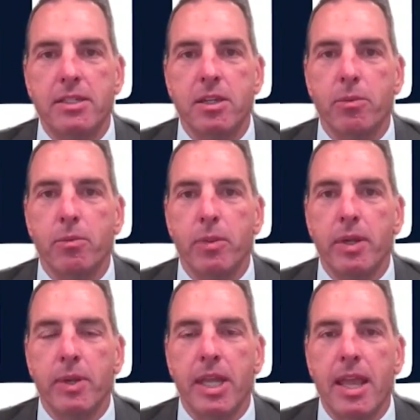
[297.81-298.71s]
So
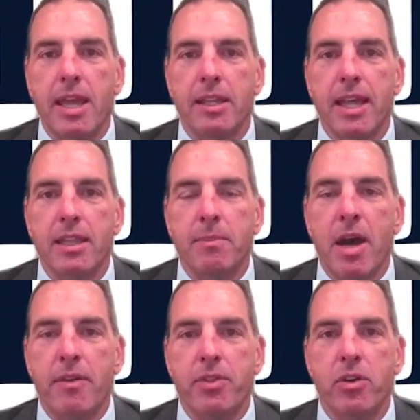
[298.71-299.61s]
we can't let them
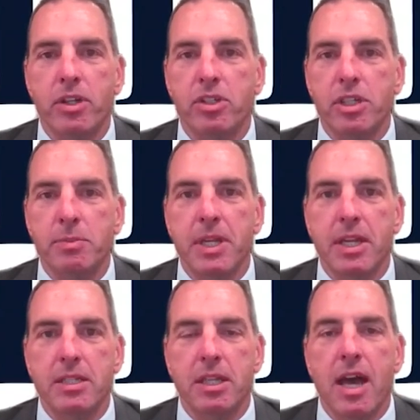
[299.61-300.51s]
off the hook just
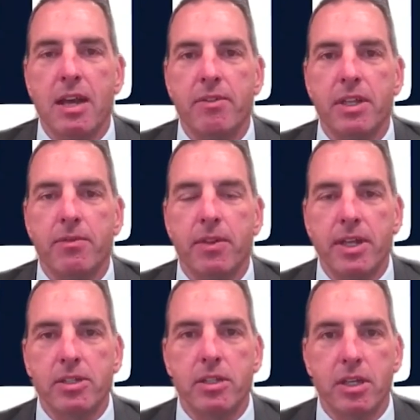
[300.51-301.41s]
because a lot of the
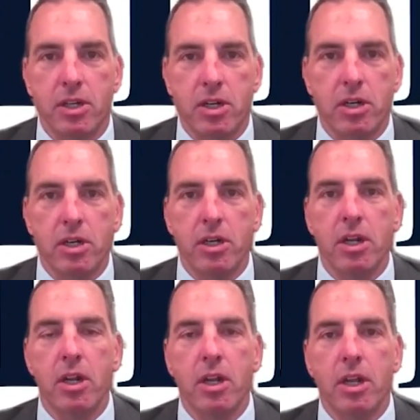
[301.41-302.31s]
inflation that occurred
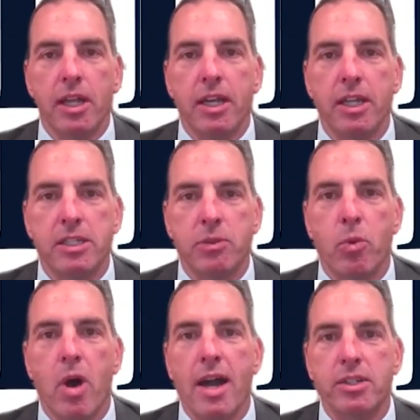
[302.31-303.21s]
in his
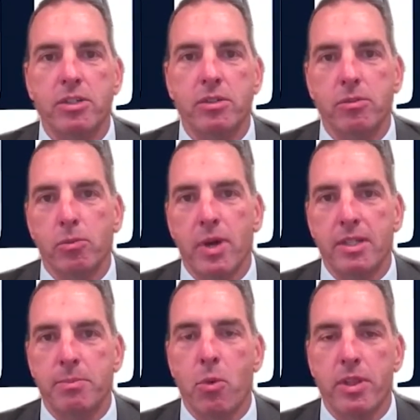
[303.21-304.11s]
watch
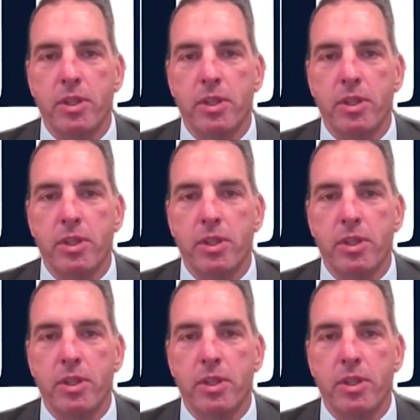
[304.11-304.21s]
was more